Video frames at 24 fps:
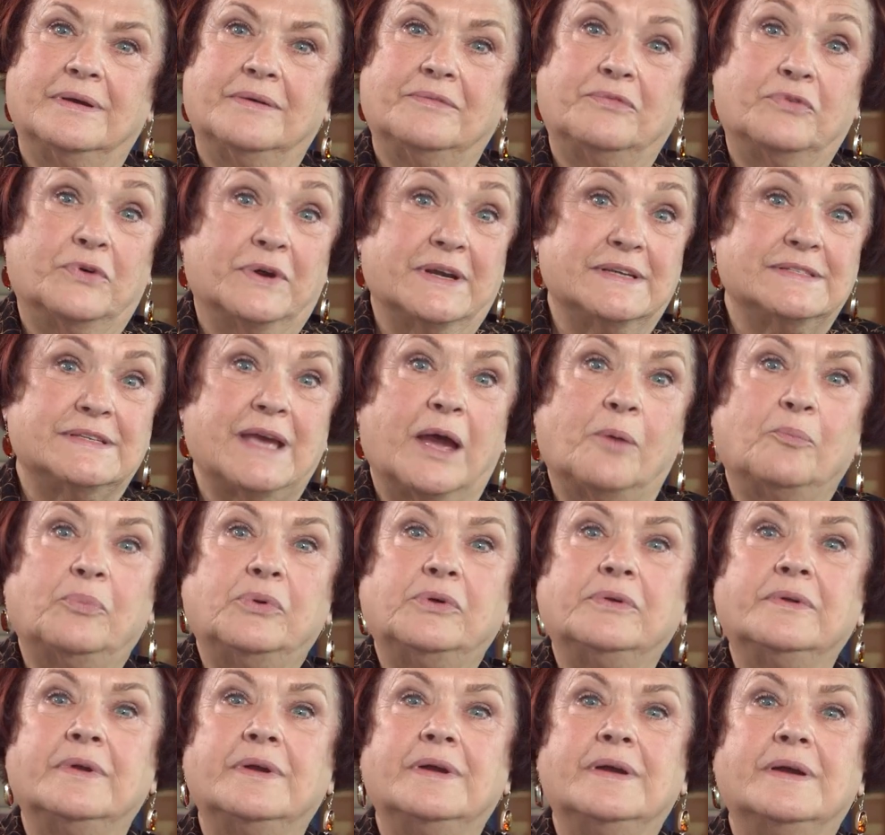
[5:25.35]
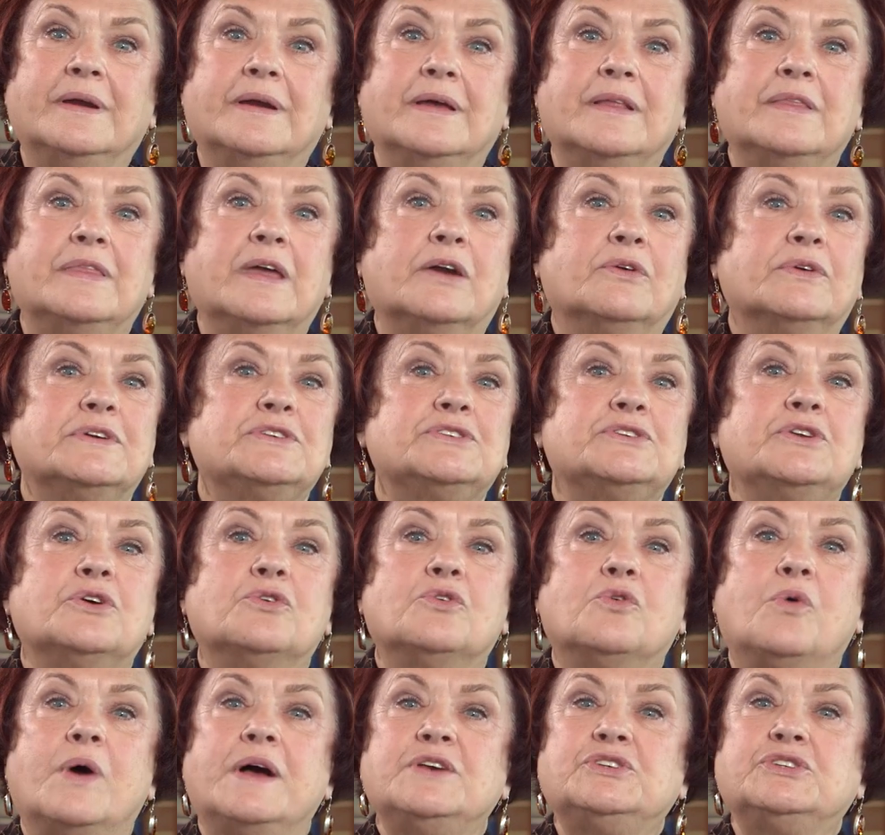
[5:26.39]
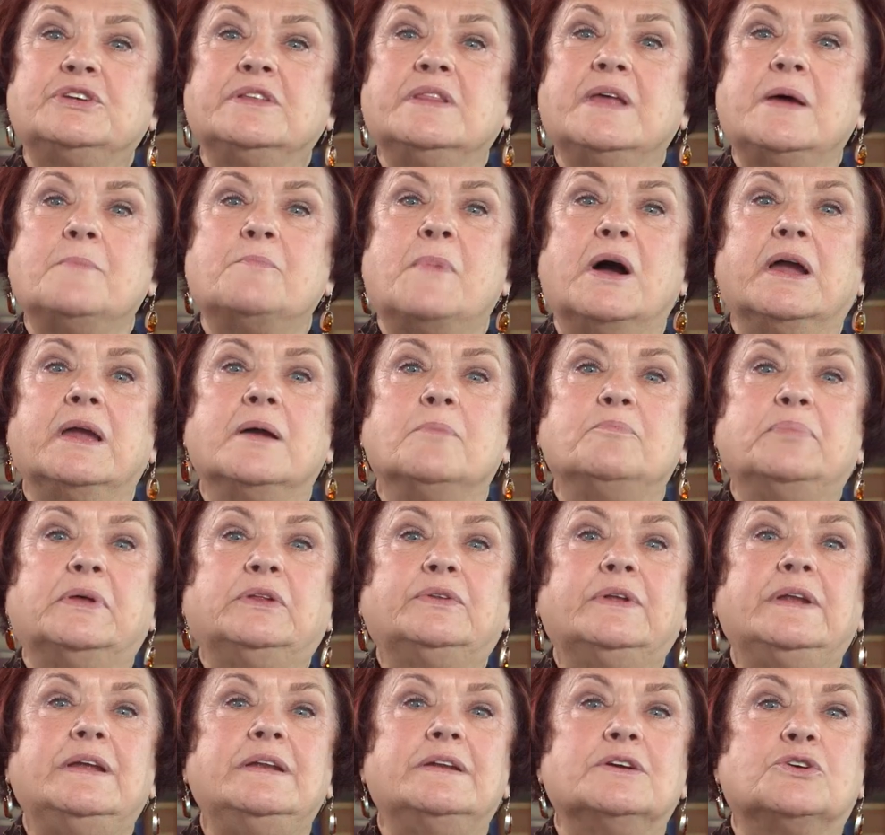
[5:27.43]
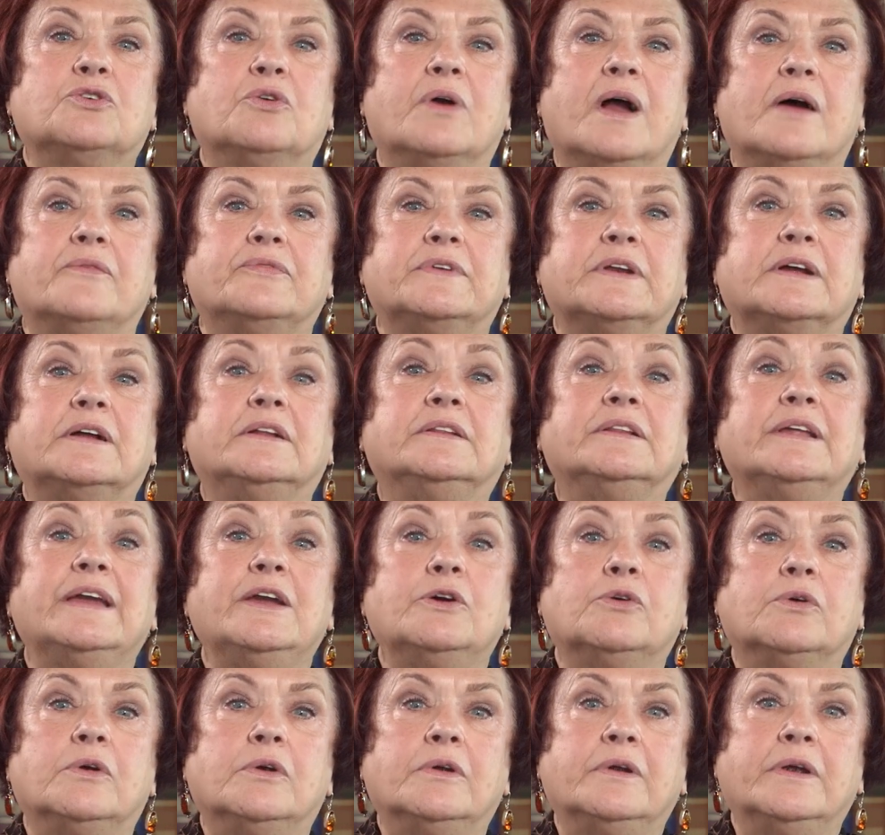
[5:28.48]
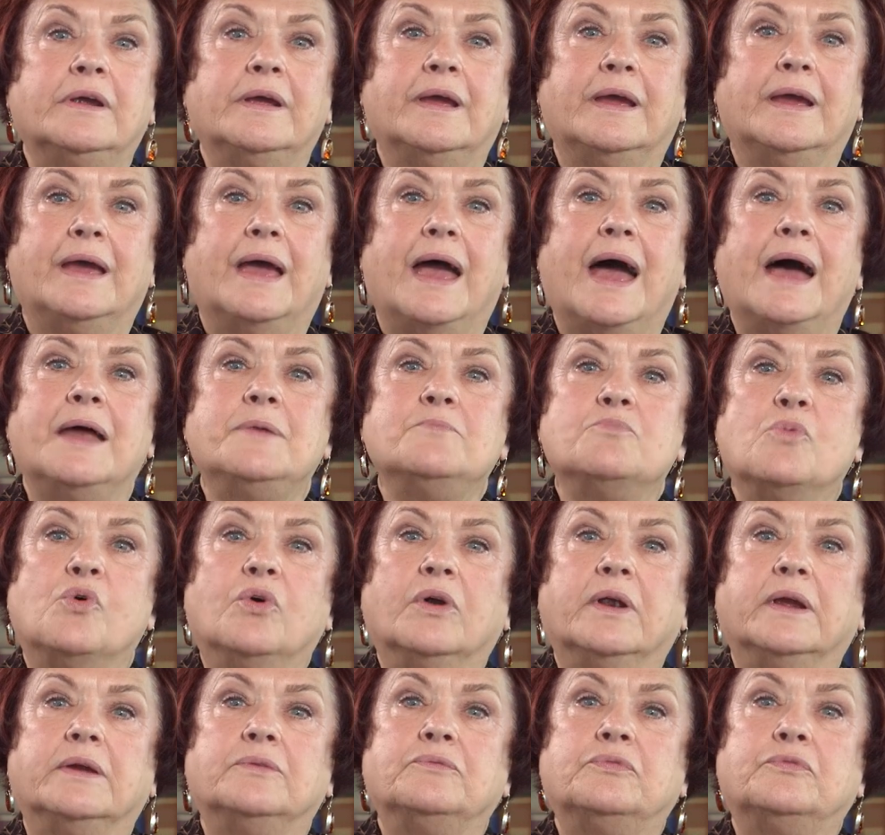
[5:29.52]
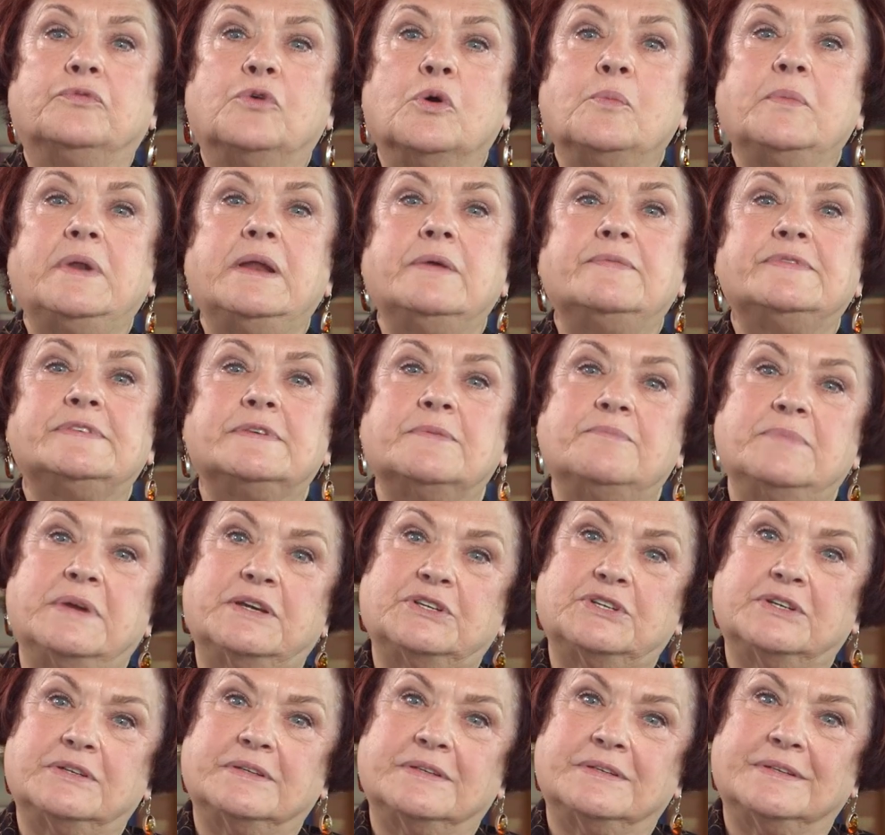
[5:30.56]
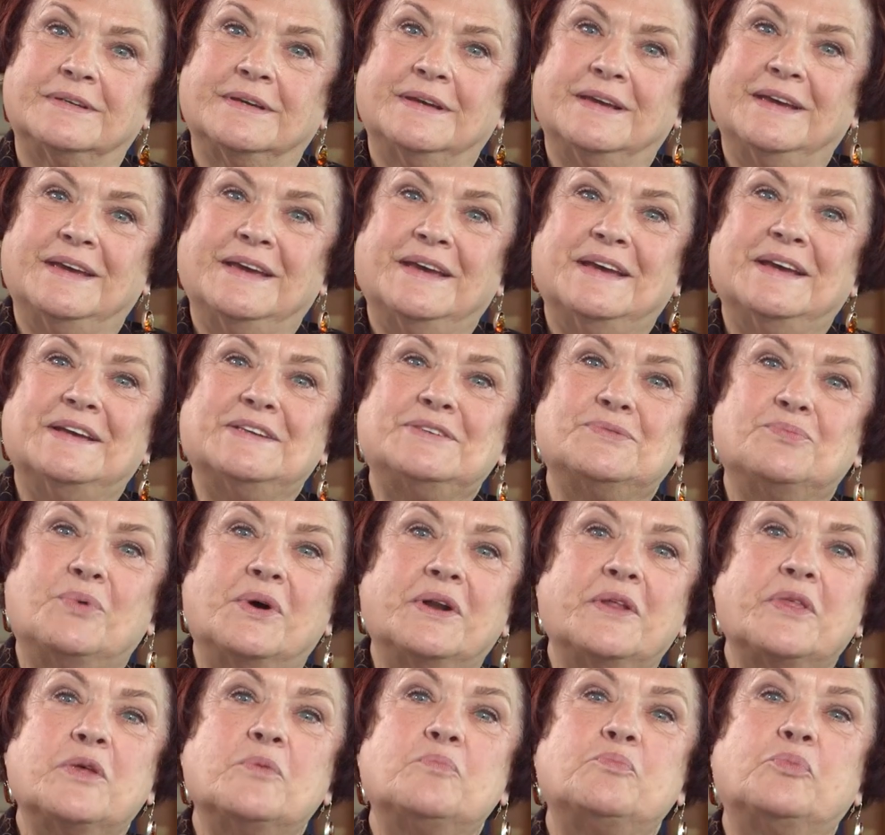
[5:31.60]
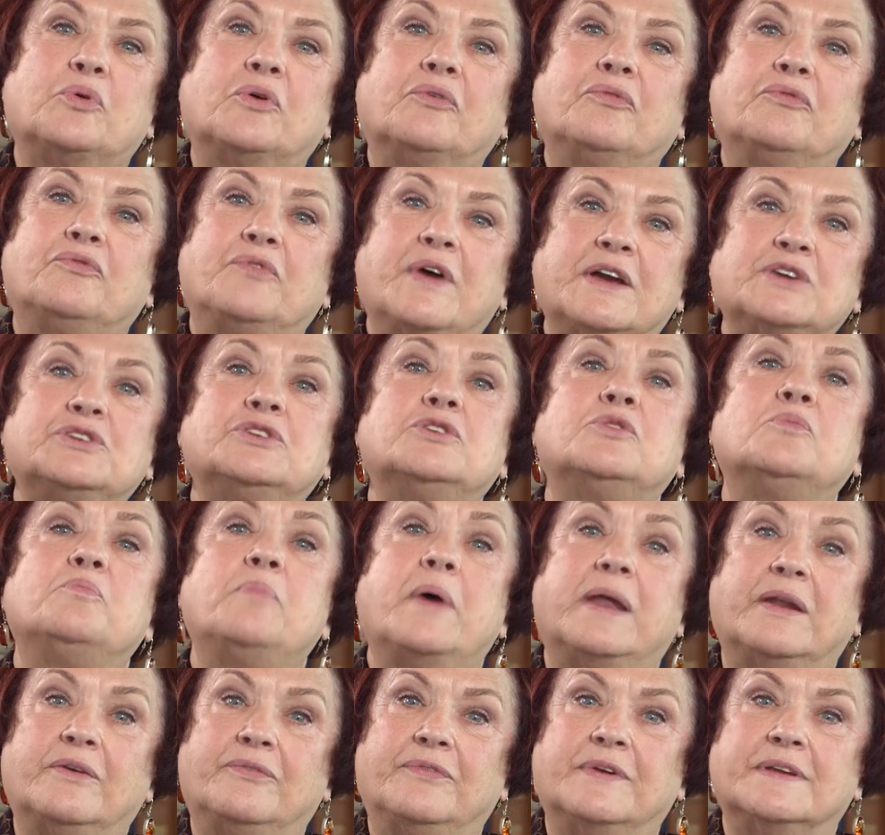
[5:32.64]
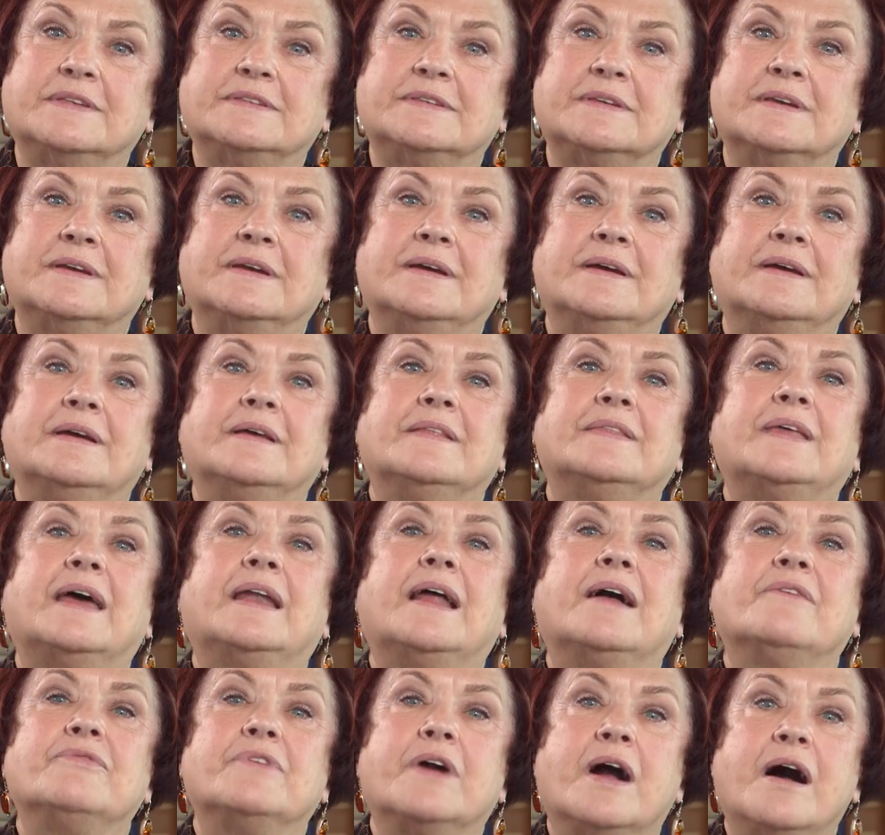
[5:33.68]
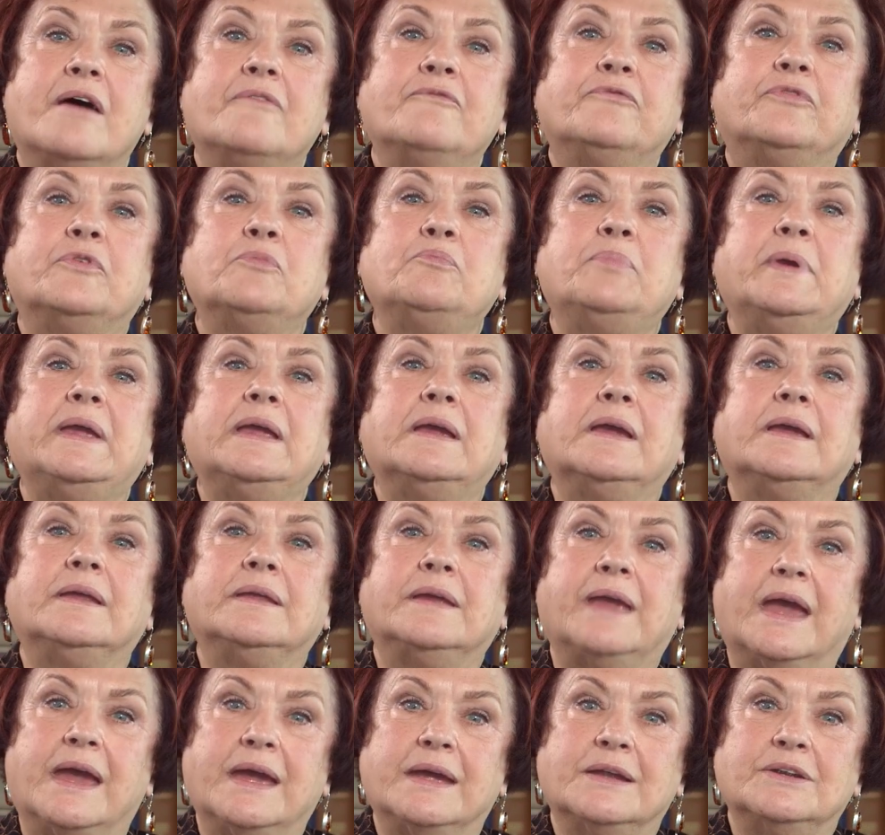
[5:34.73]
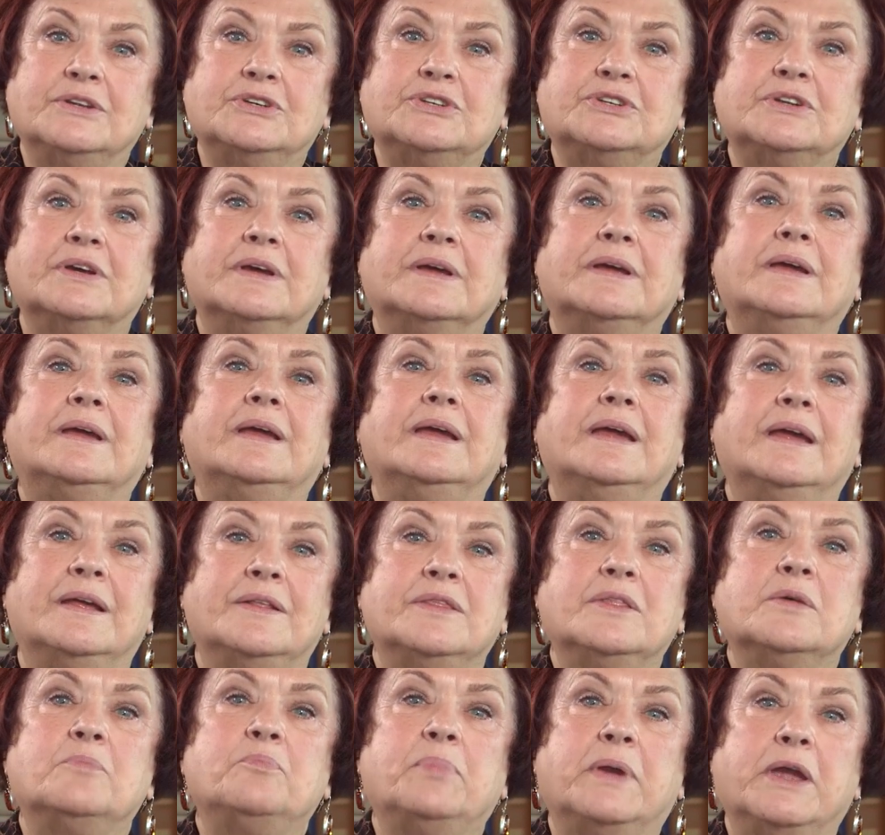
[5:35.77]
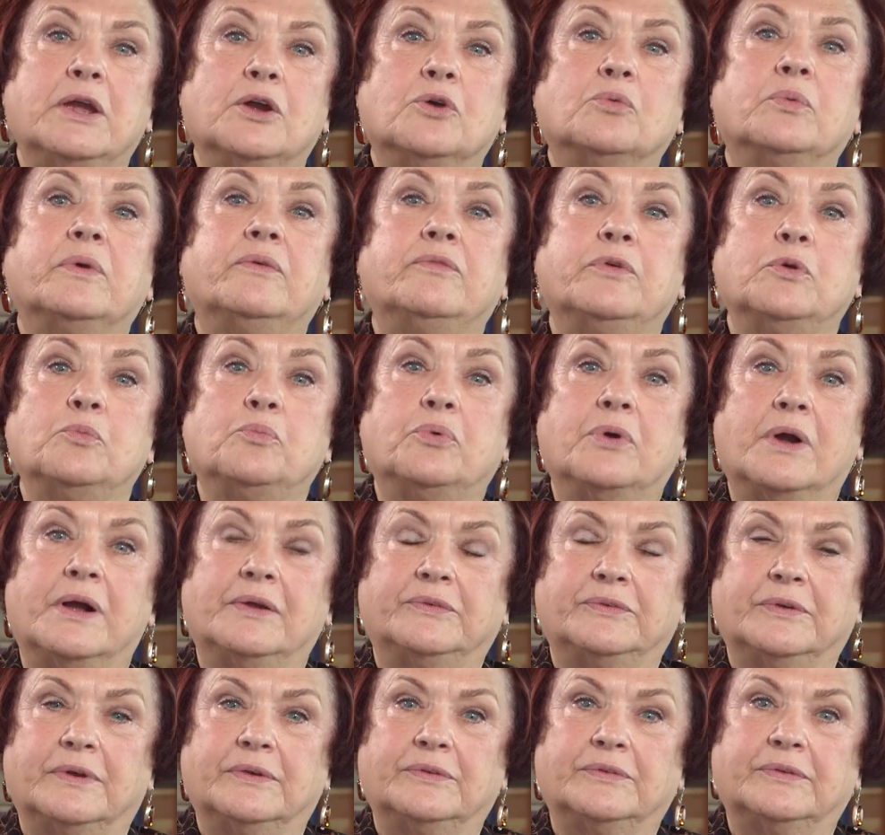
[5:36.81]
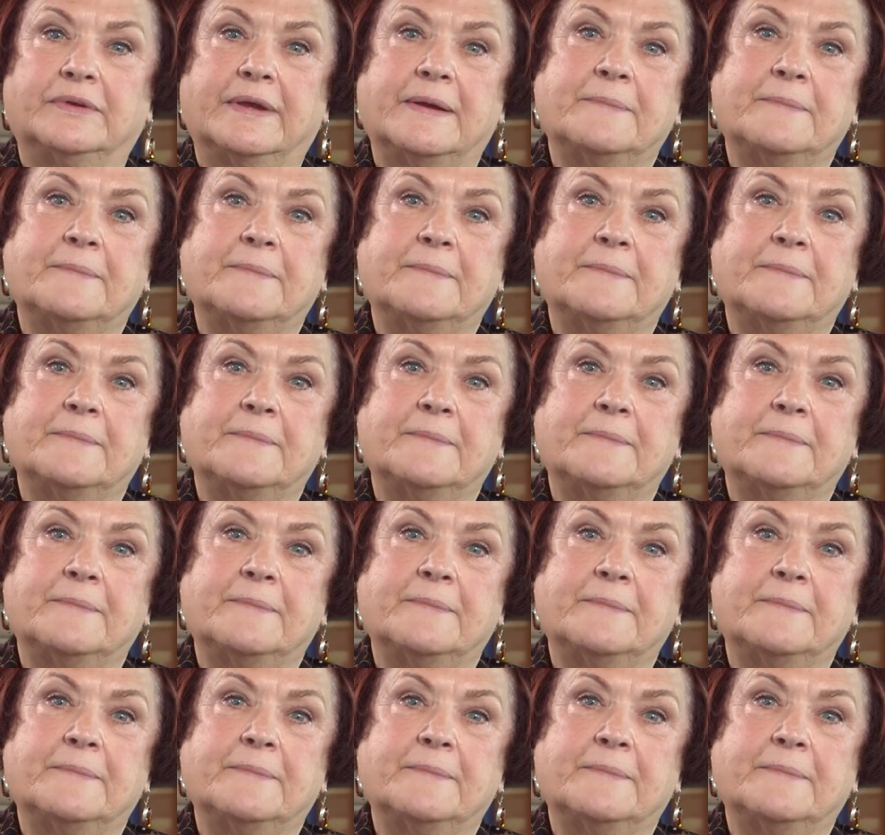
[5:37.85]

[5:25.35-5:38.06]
For example, there is no question that my ability to craft clearer and more informative submissions is one of the professional benefits that have come from being engaged in the peer review process.